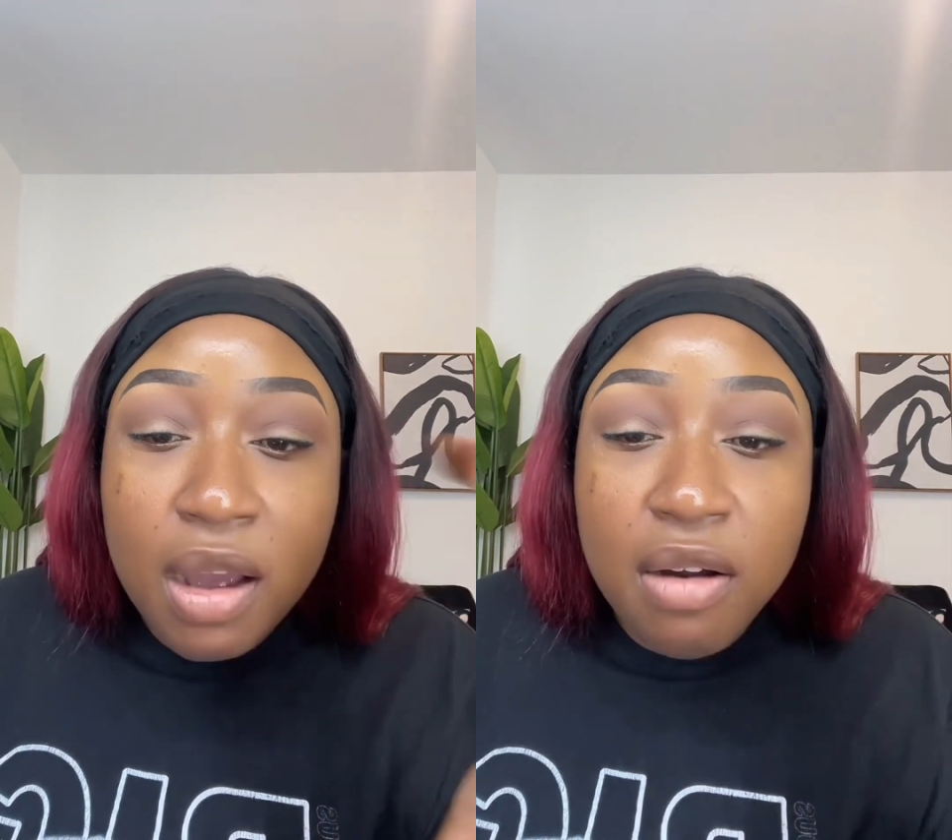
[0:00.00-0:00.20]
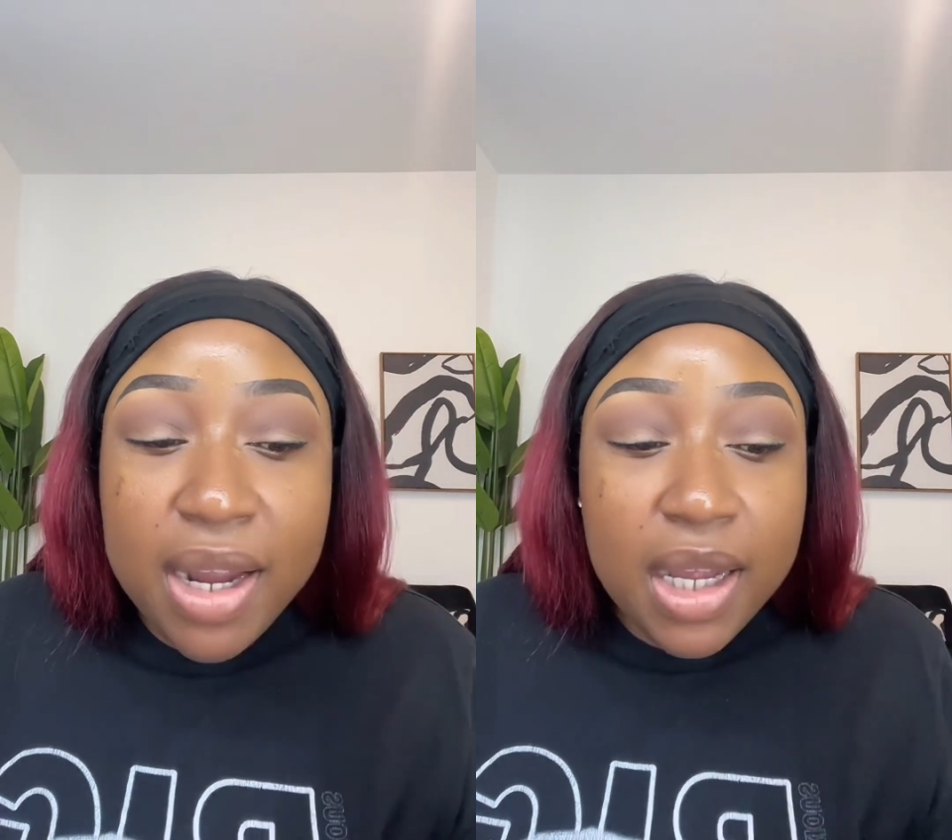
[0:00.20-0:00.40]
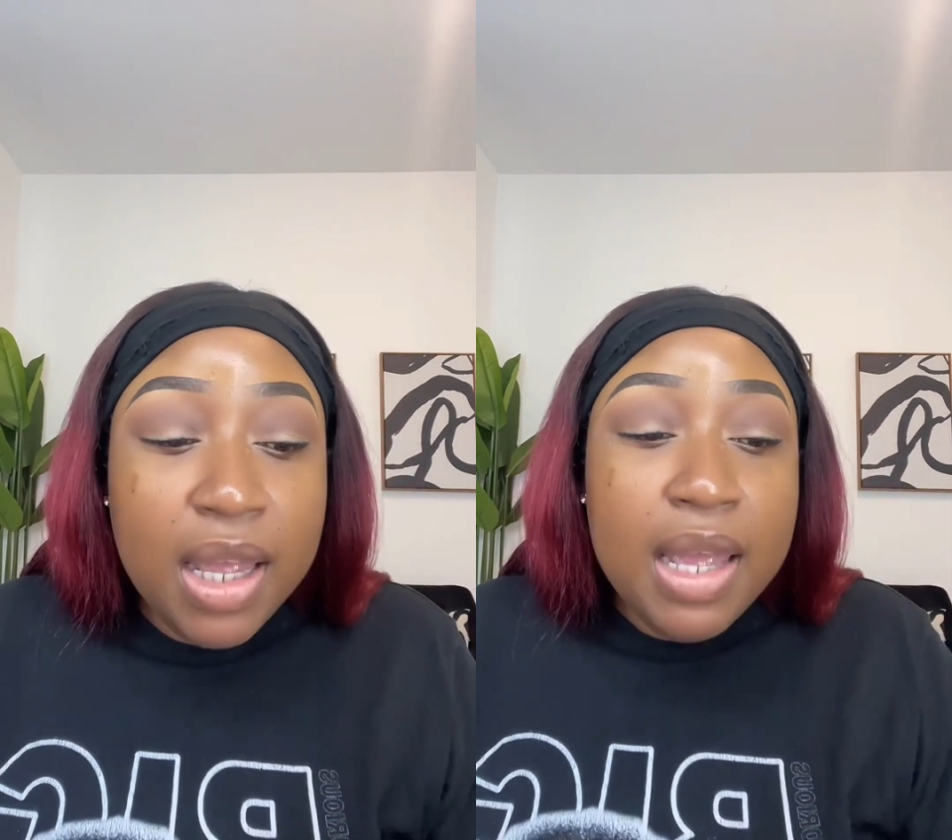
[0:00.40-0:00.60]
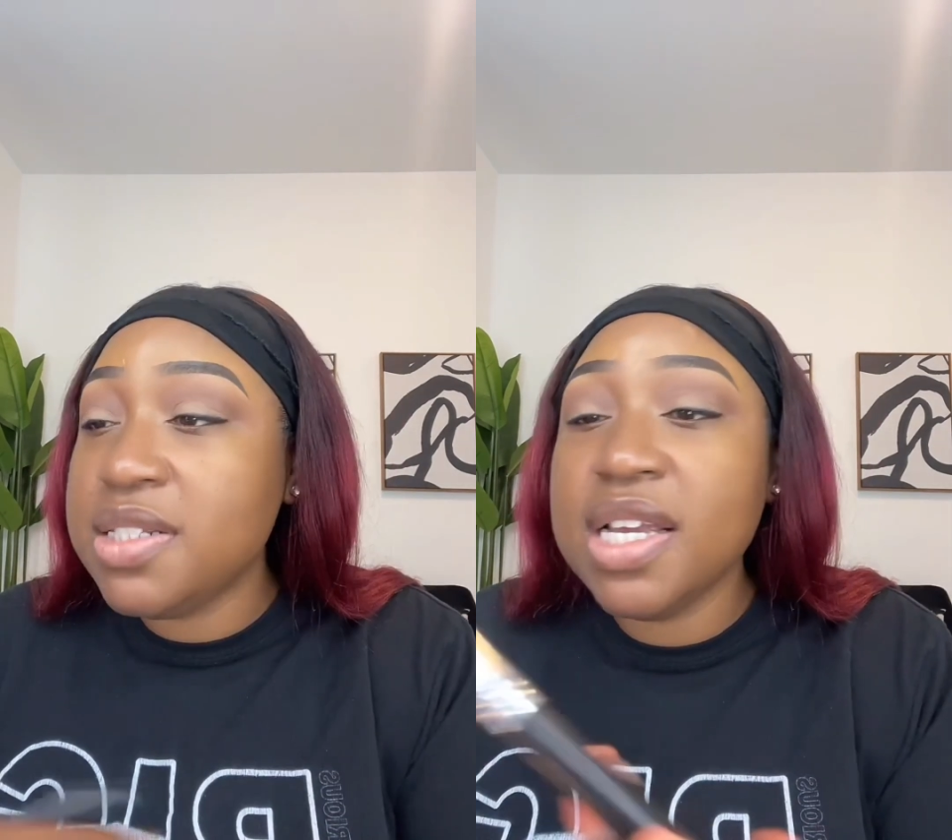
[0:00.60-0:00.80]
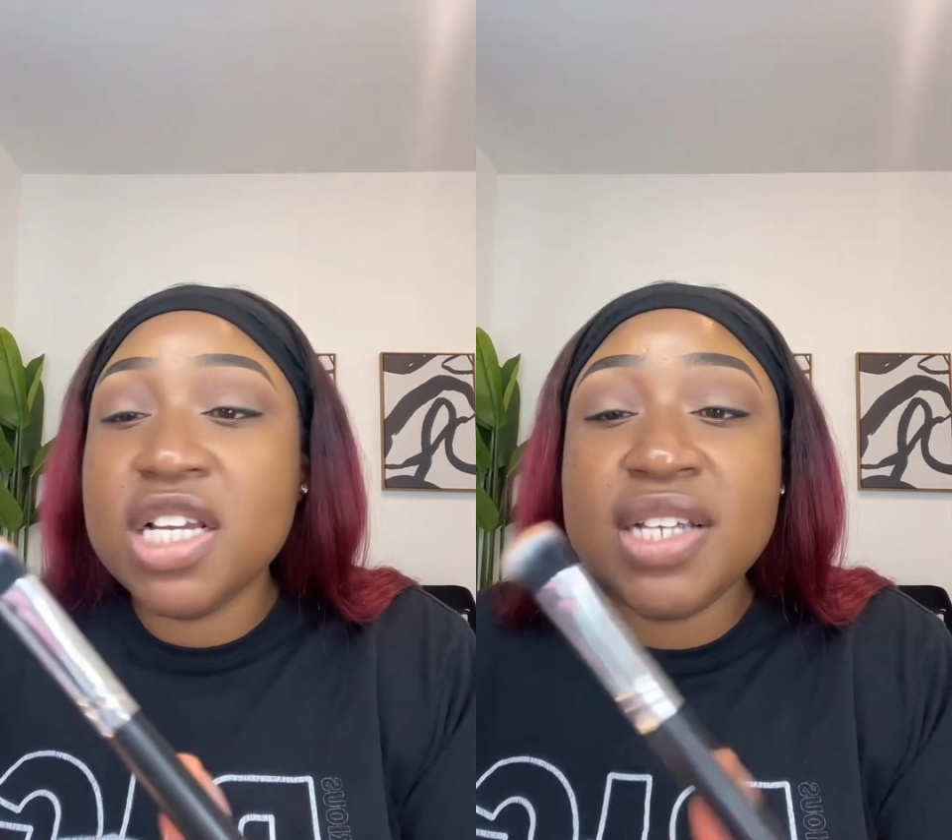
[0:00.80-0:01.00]
Just
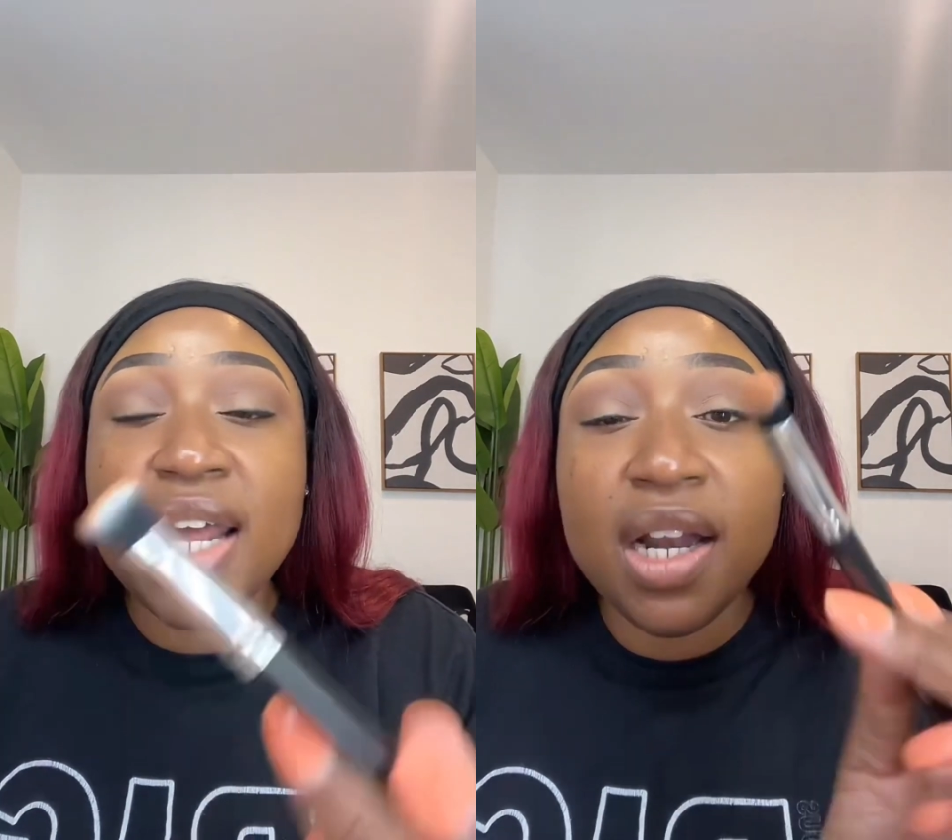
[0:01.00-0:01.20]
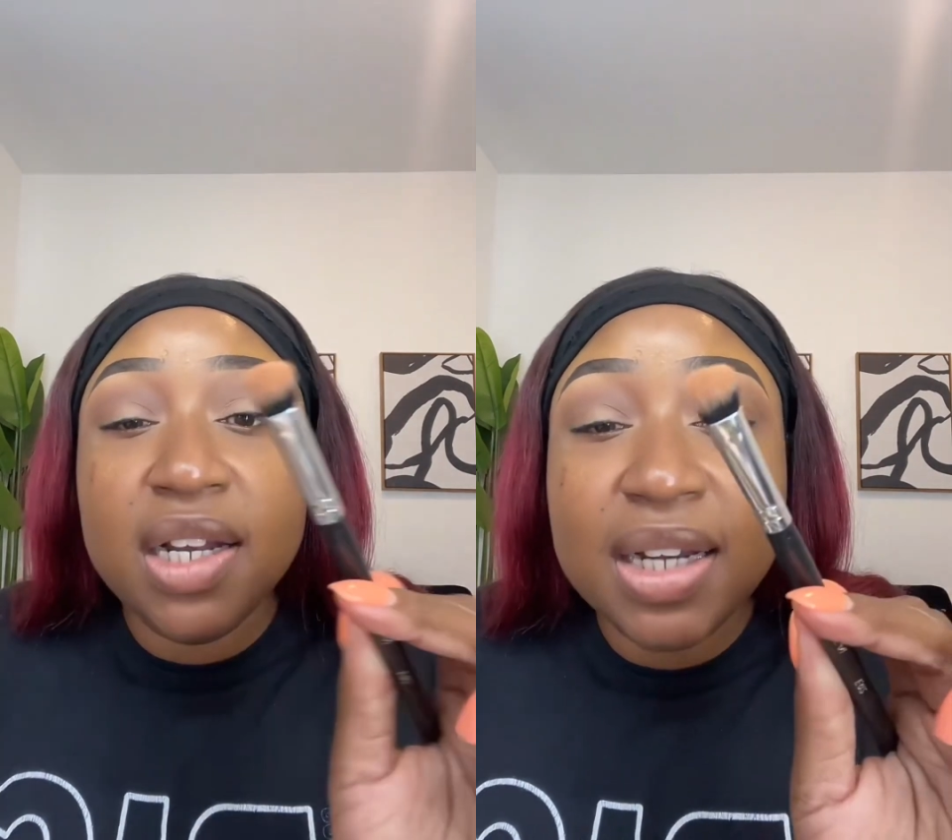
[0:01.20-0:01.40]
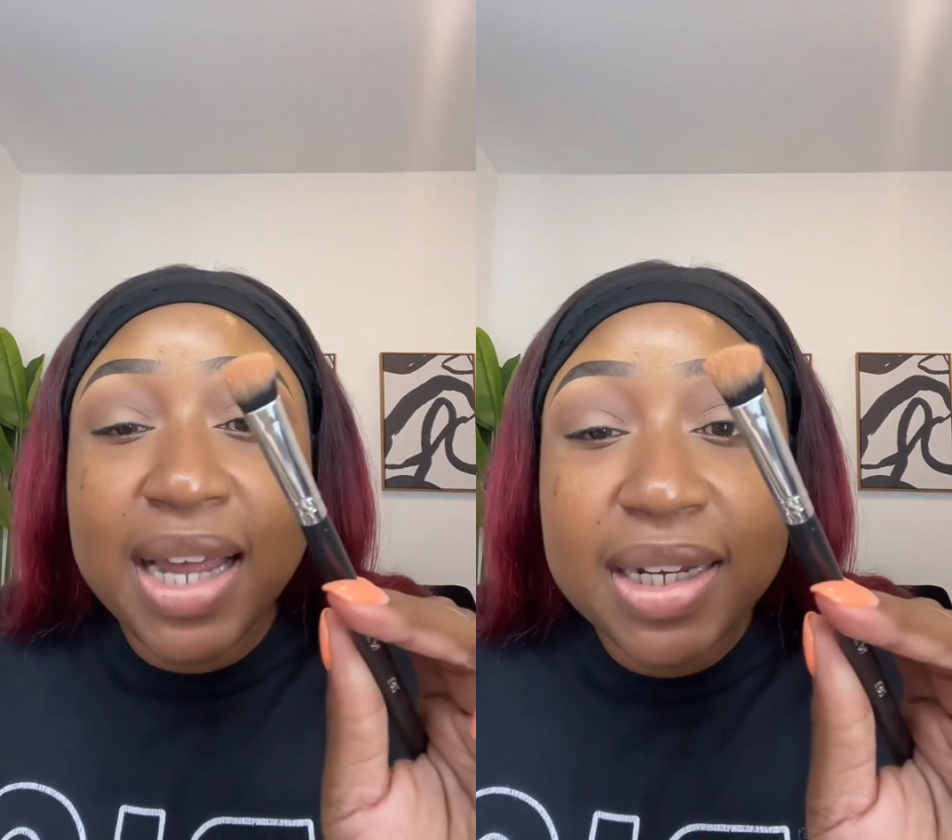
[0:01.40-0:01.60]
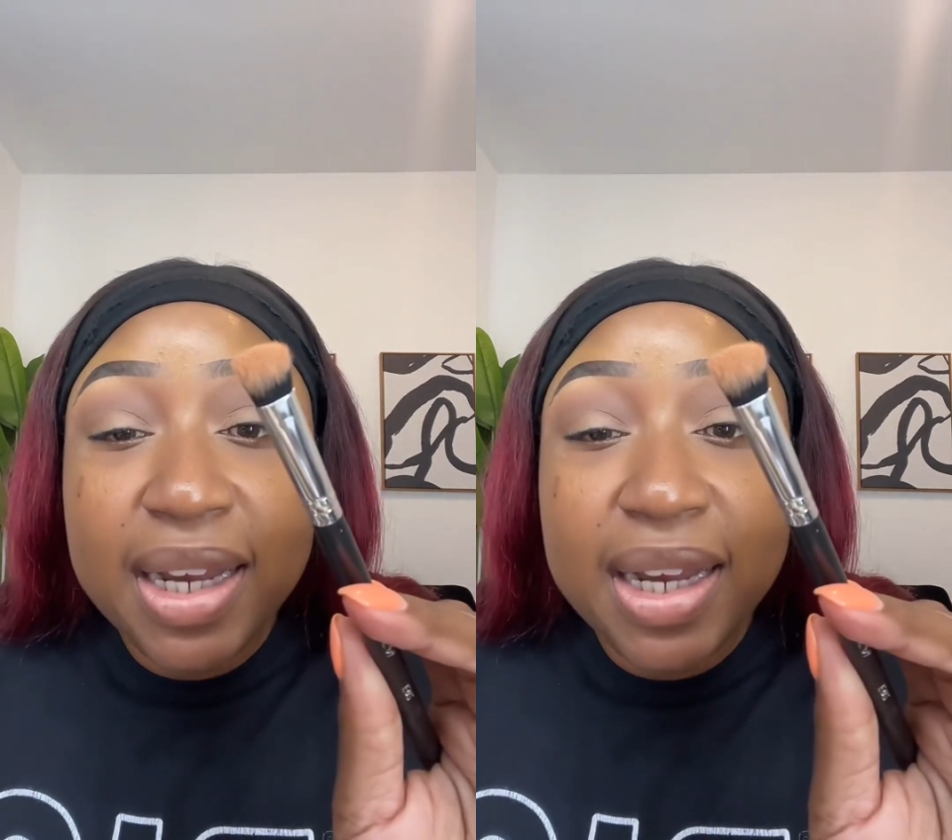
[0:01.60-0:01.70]
blend. Okay.